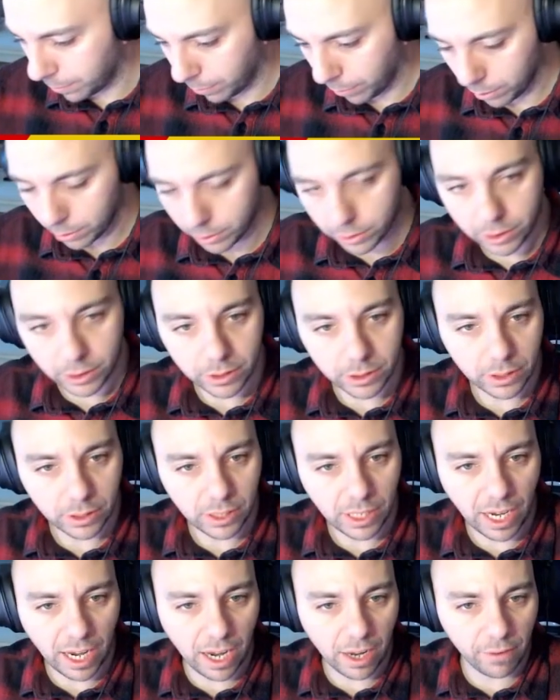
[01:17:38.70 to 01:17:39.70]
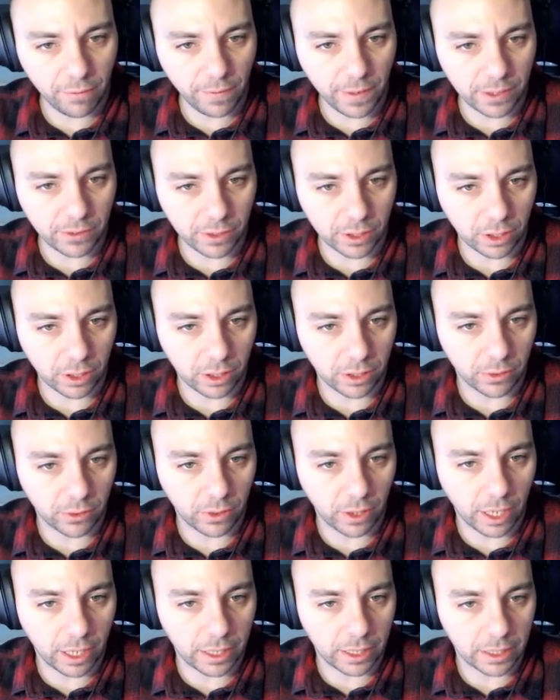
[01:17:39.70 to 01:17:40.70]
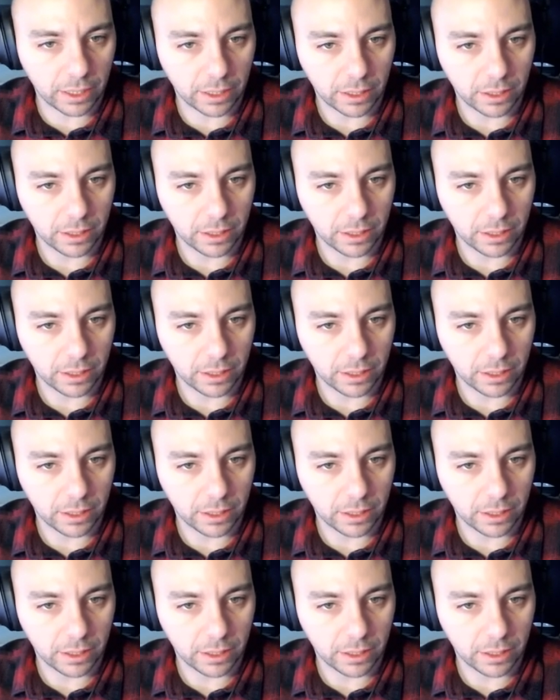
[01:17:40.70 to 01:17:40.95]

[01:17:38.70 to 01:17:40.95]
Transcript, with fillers: much? Yeah, it affects the colours slightly.